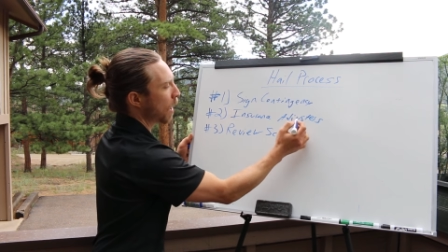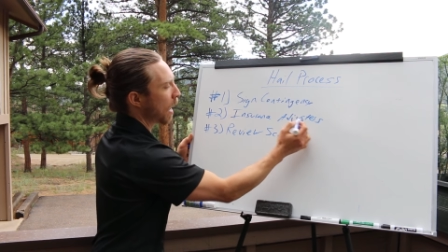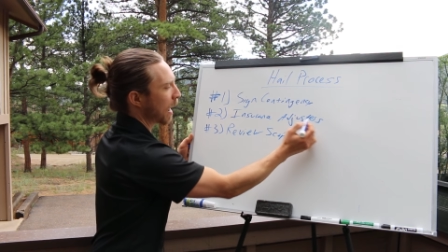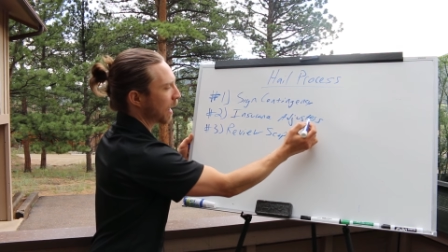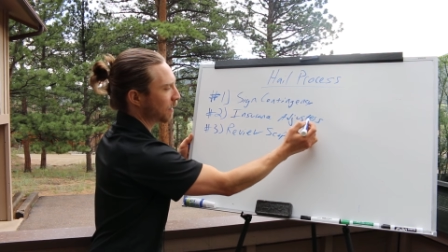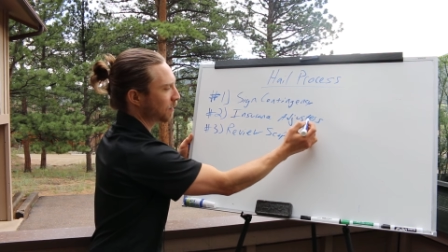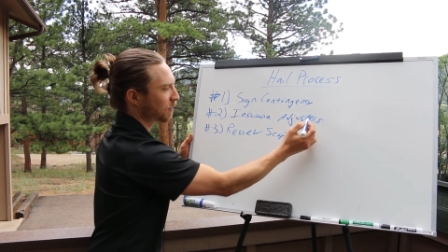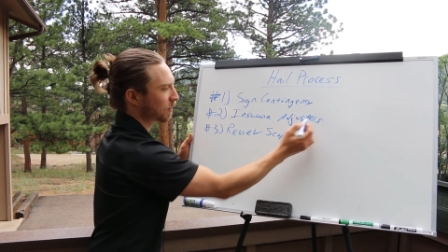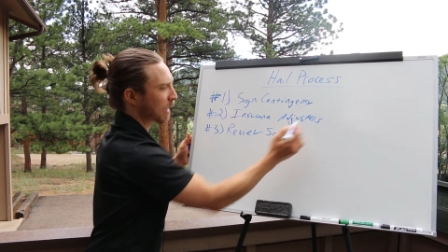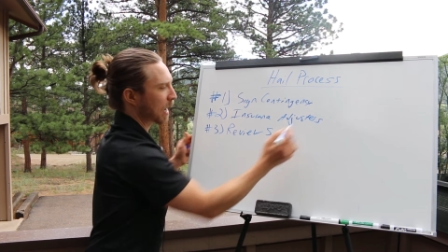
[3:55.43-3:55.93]

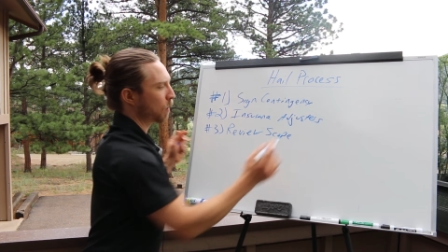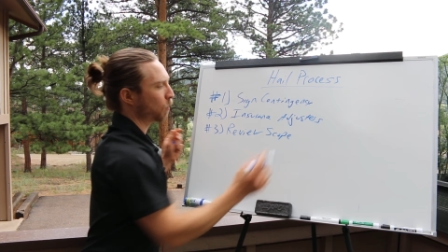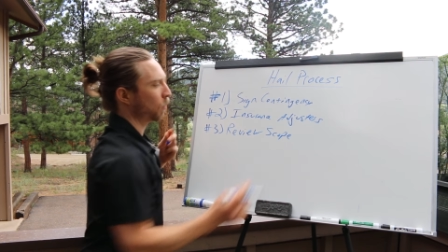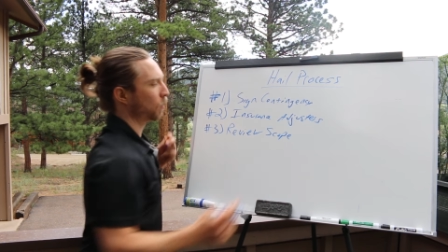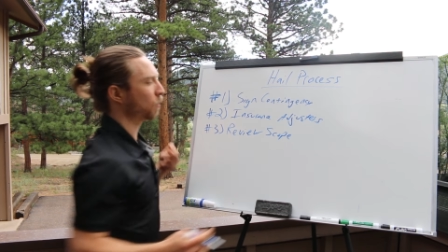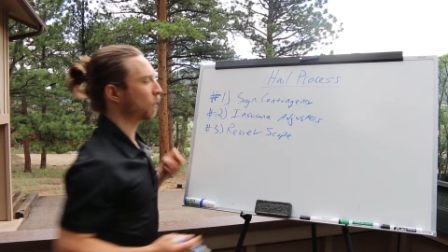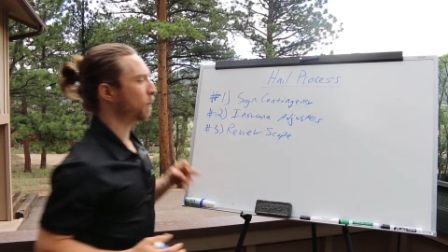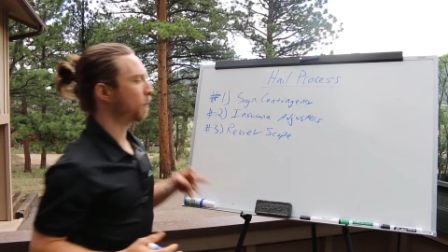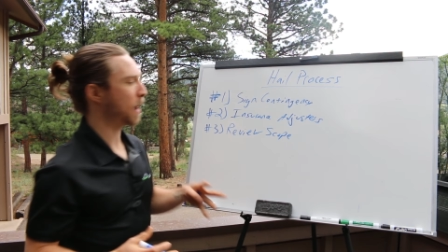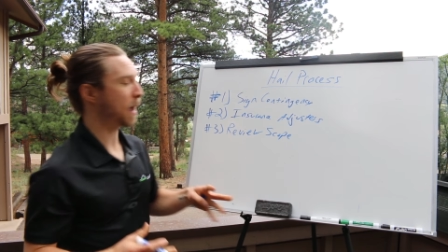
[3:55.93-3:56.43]
on site
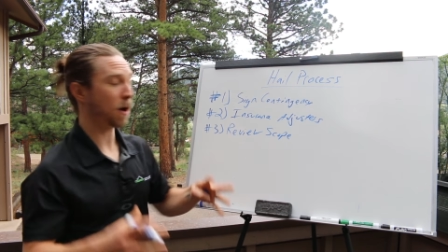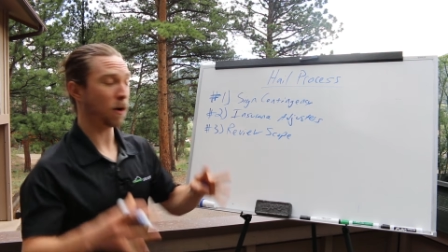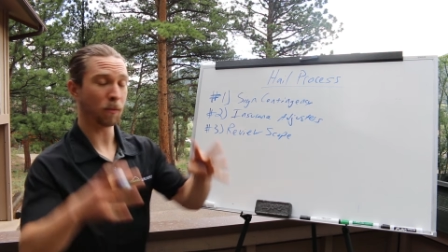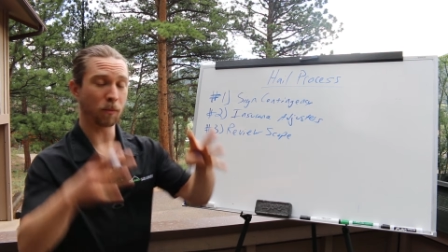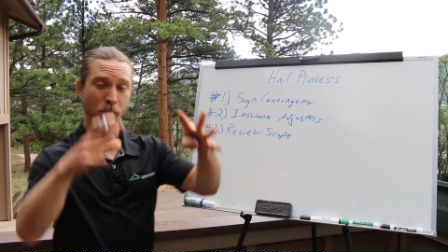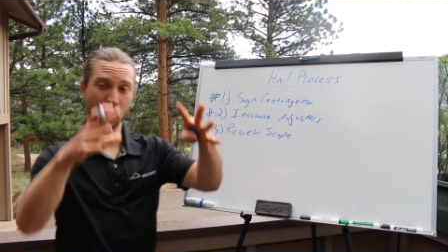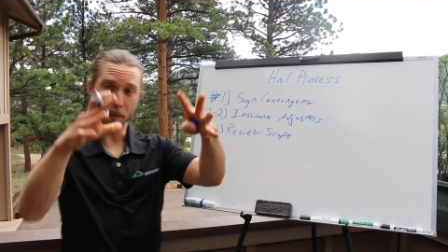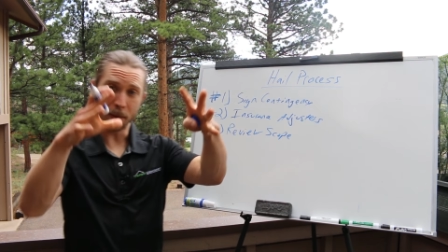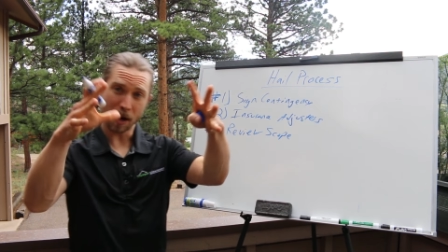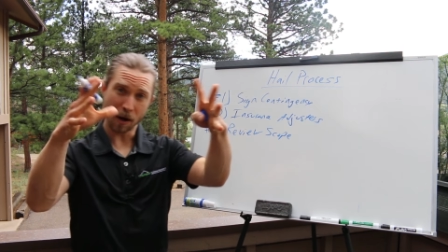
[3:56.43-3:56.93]
will repair,
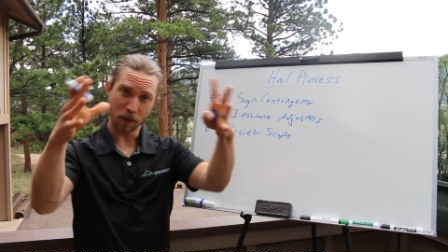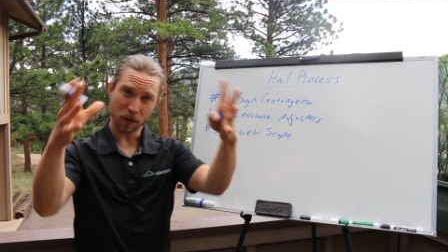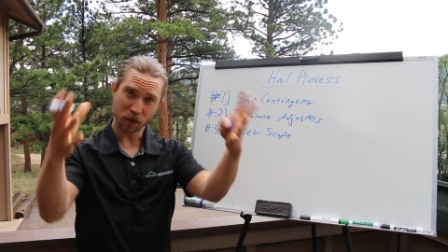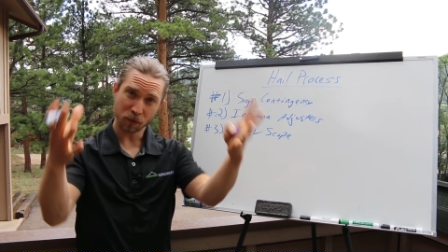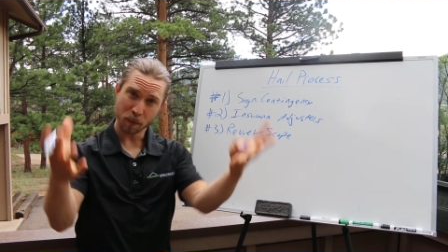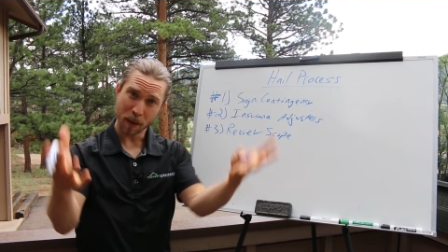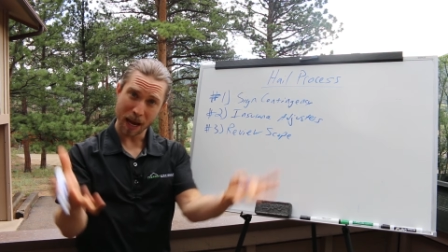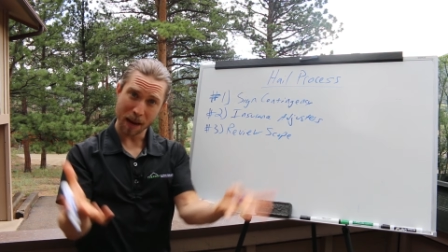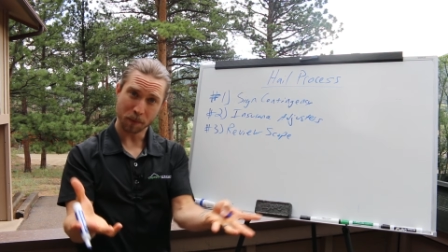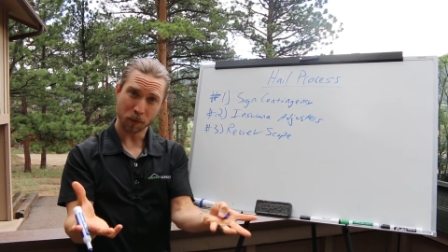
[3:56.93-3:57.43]
prepare
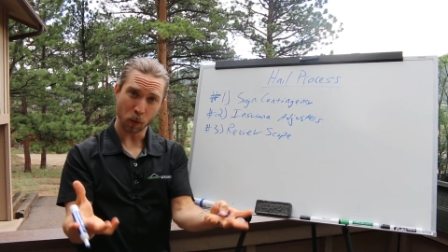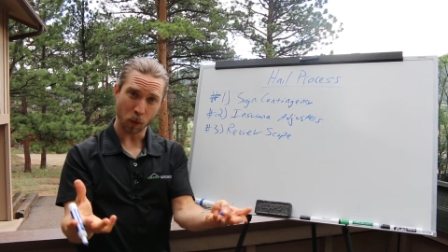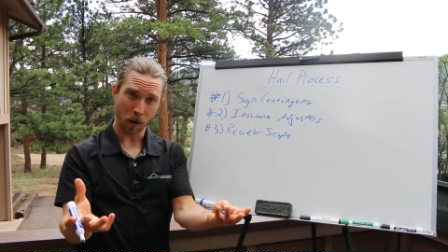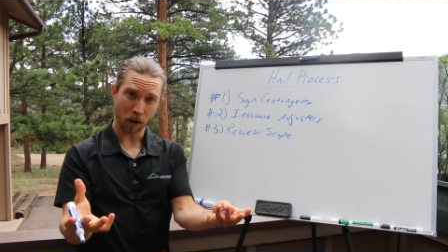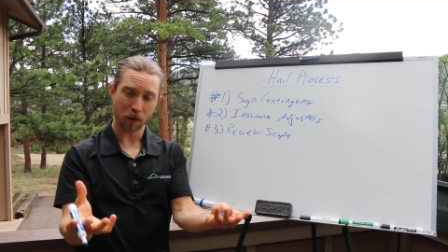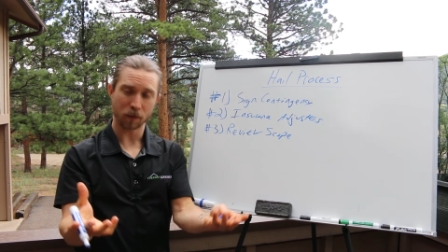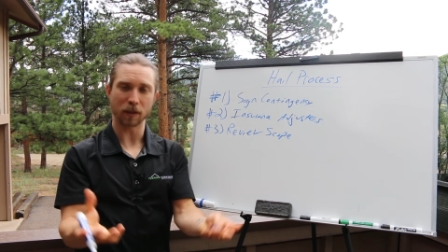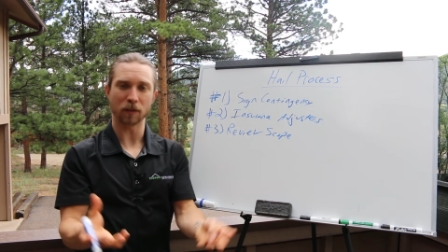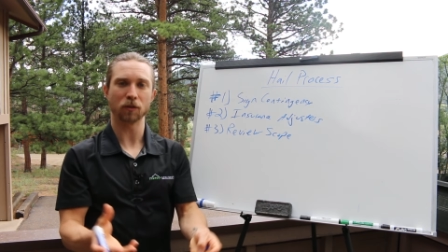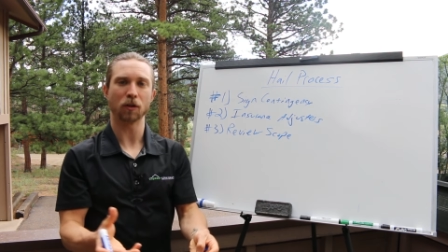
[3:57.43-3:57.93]
this
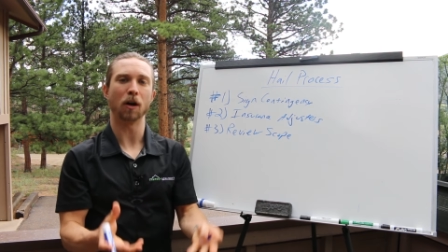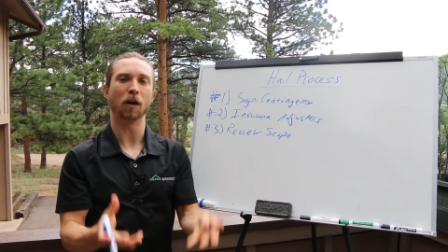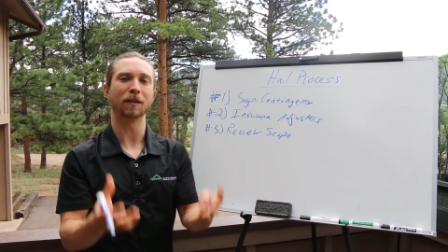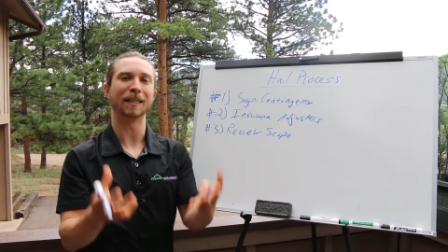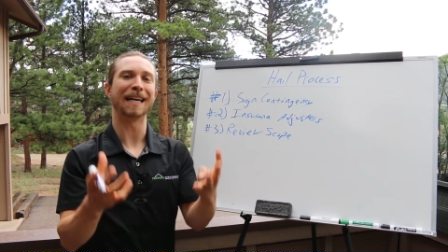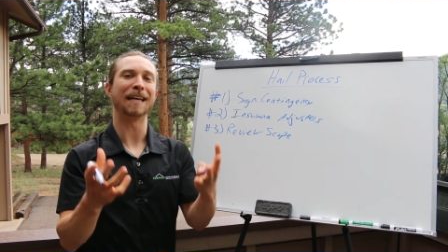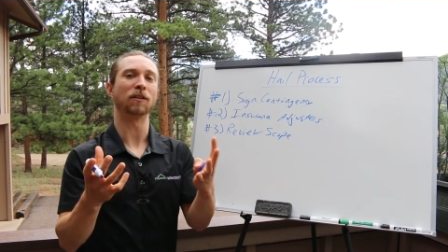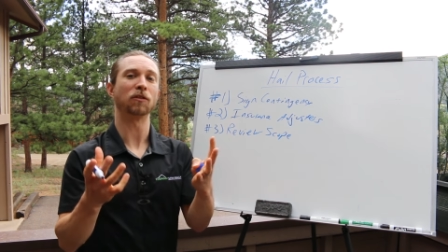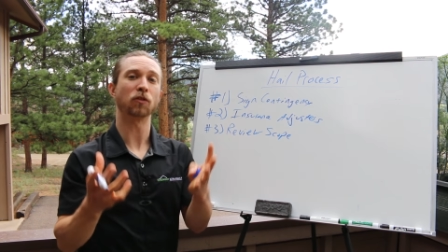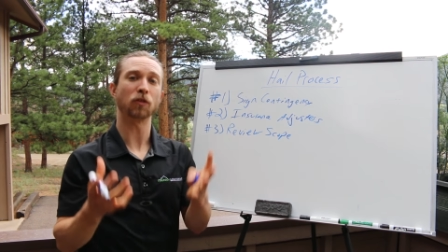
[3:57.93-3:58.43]
paperwork that's
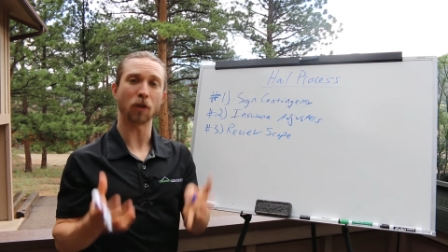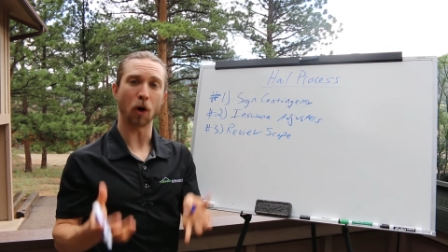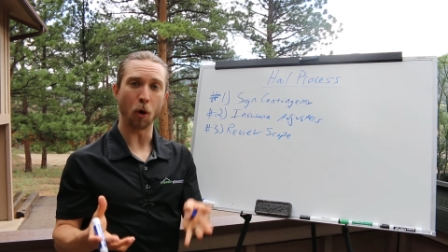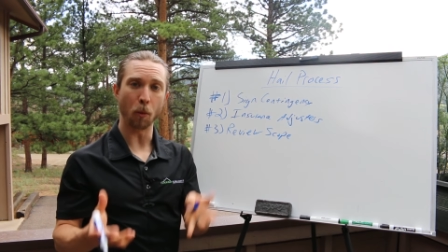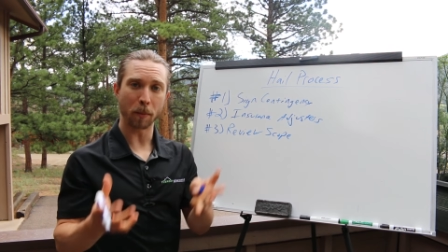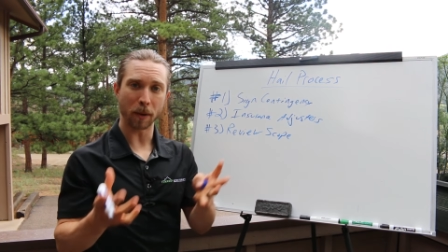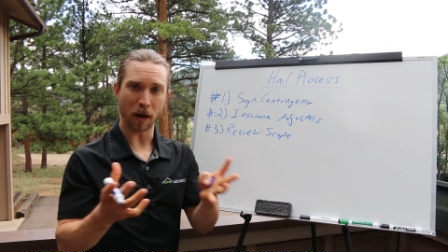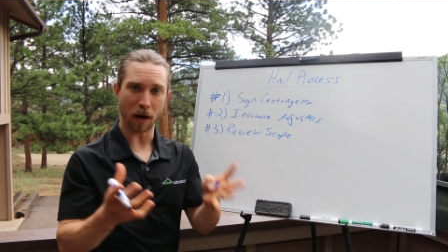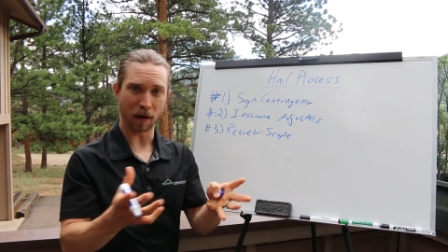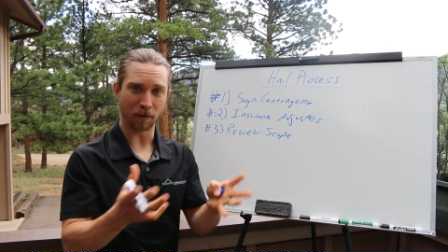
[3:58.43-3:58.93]
called a
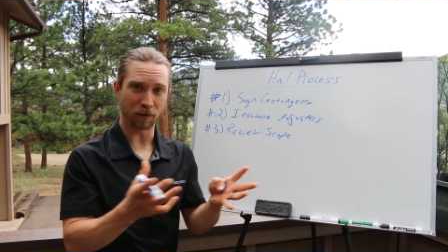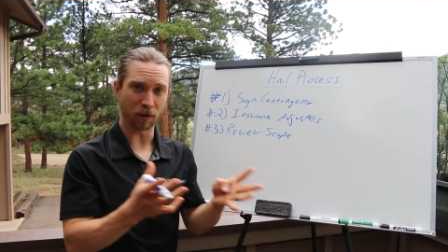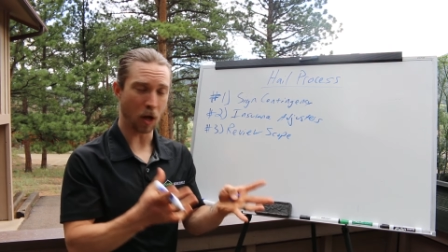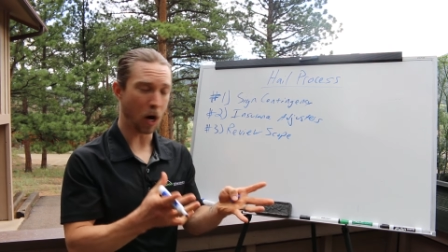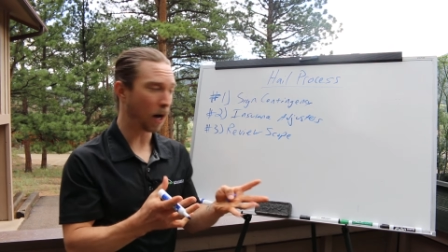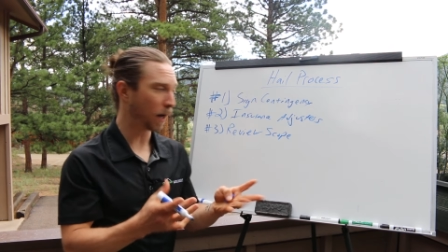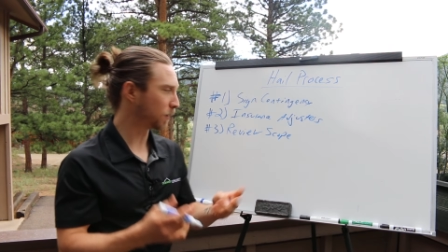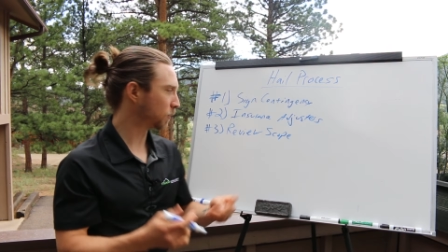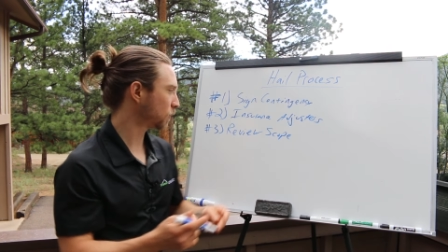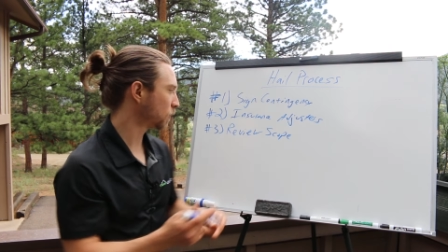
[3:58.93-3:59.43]
scope of
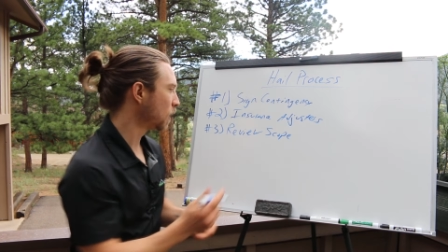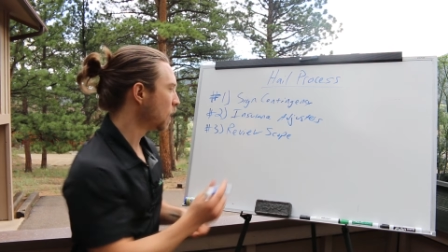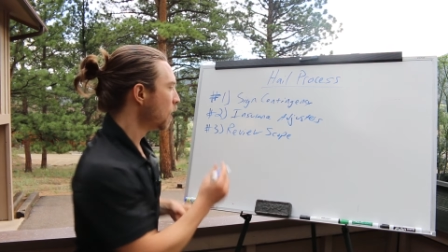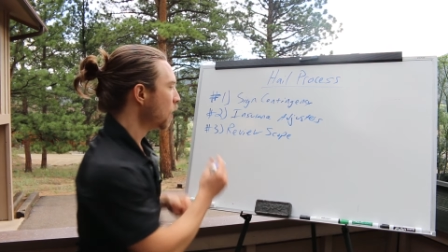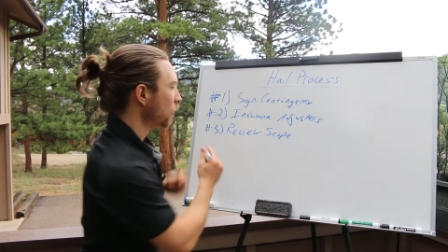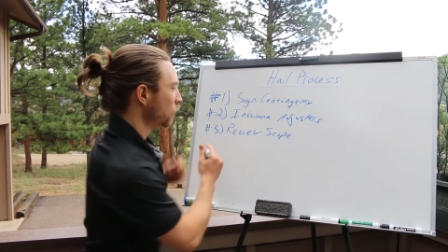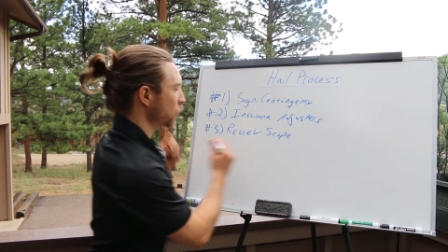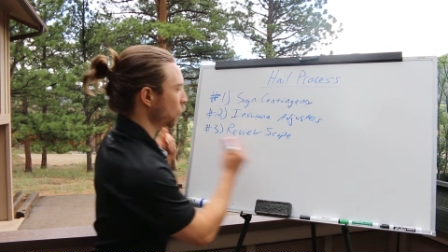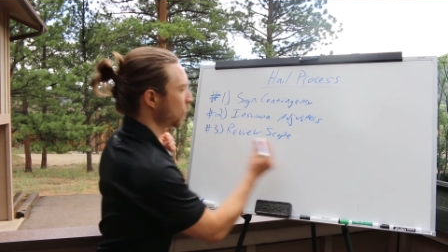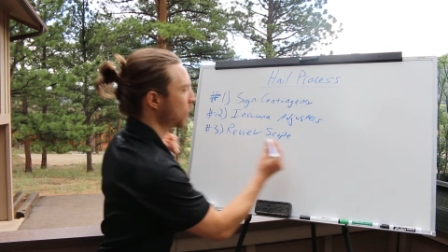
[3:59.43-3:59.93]
loss.
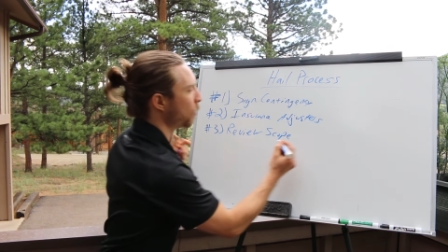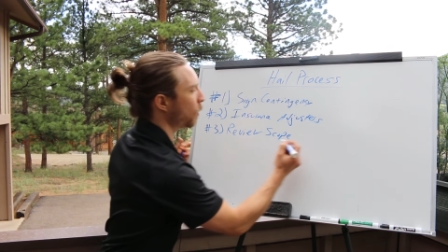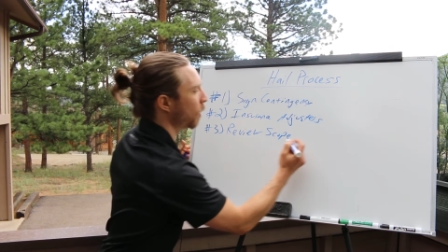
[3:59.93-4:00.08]
So we